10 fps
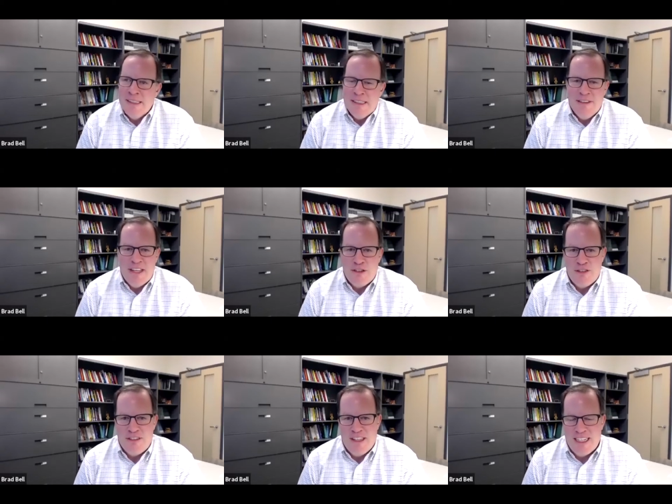is that
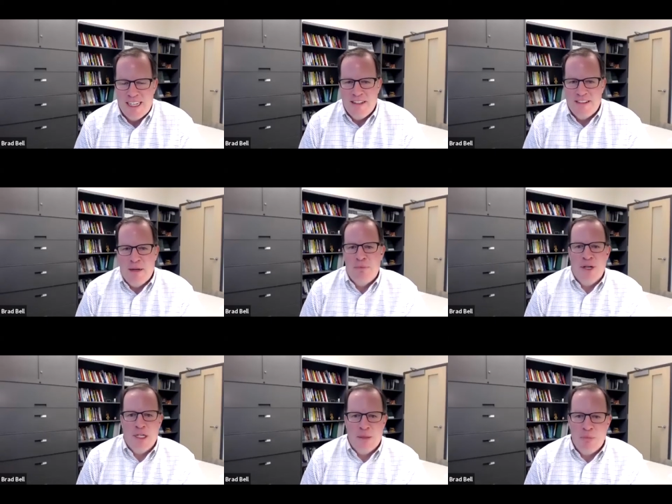just a kind of
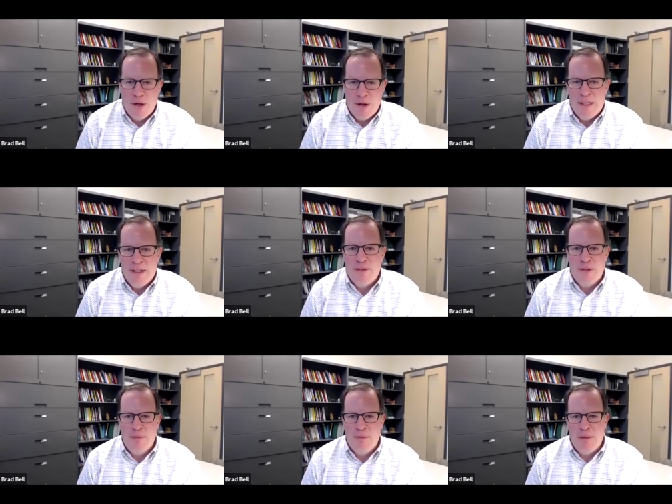temporary pause,
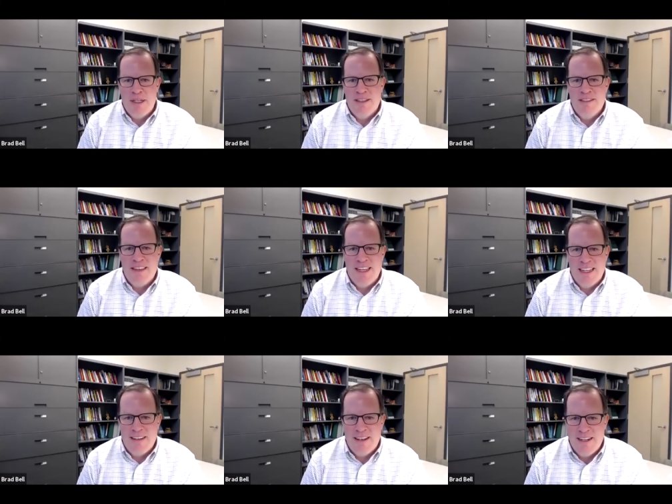or maybe is
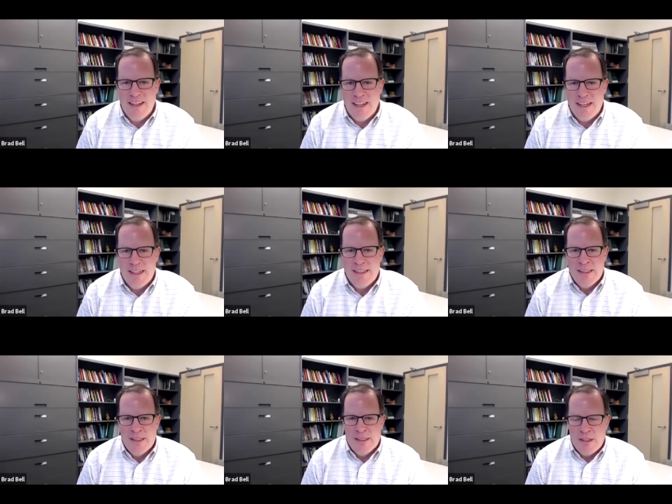that uh,
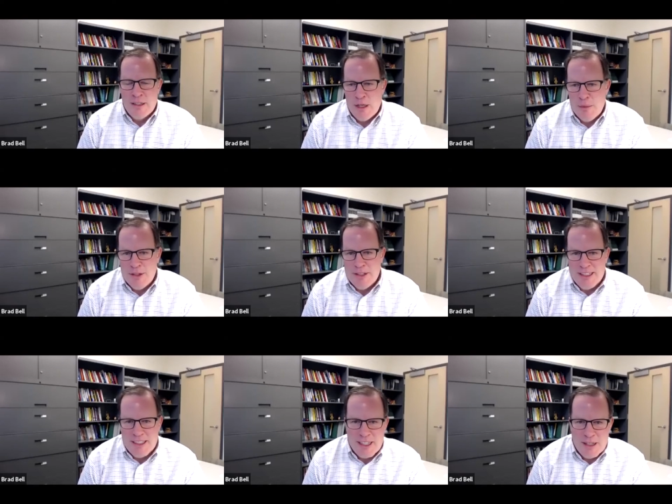
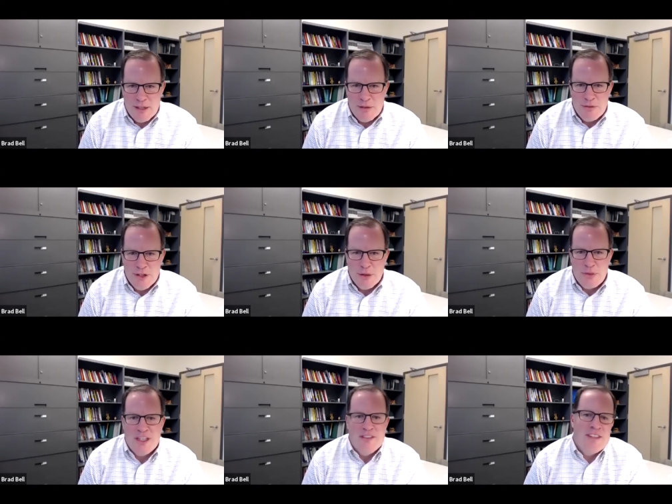harboring of you know
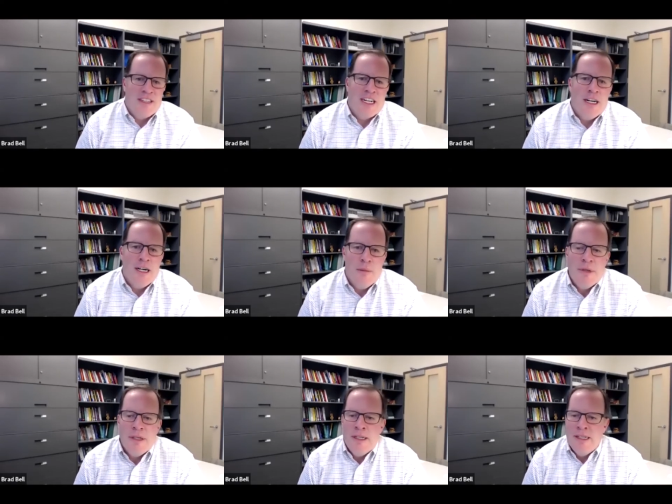things to come?
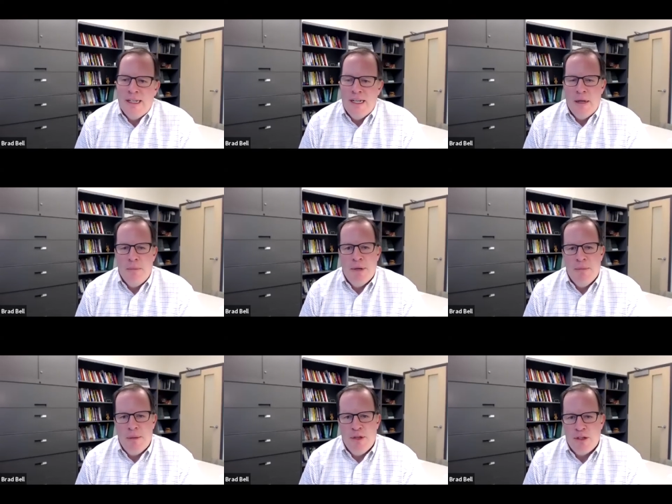Mm-hmm. Uh, but
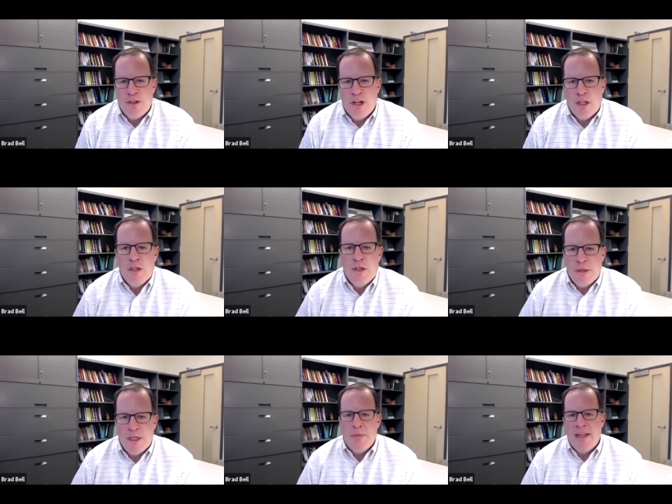maybe you could talk a little
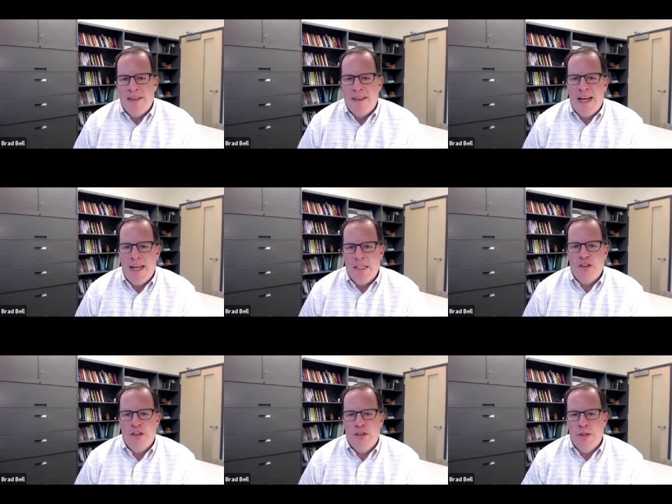bit about that
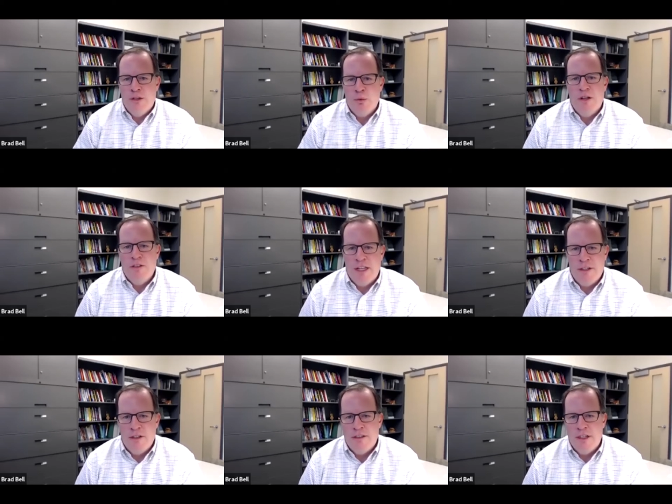issue as well as
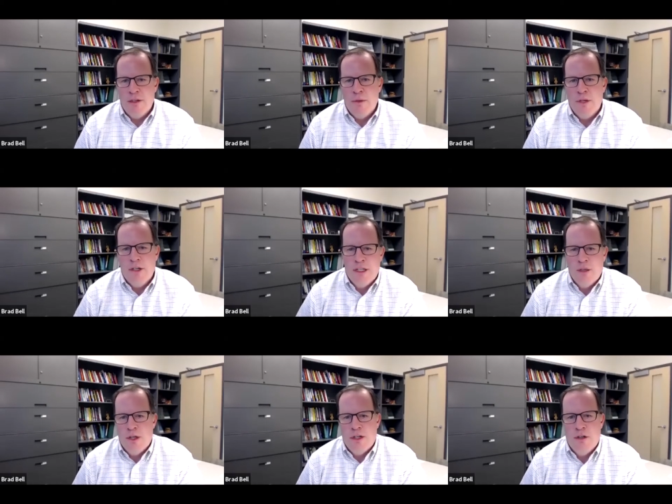others that you heard in the
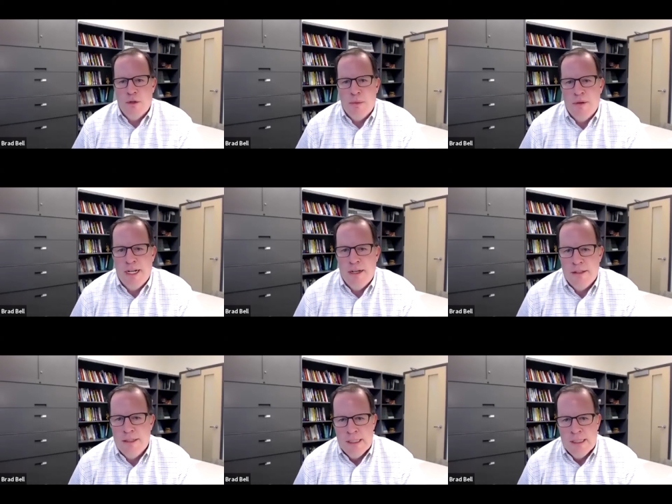working group around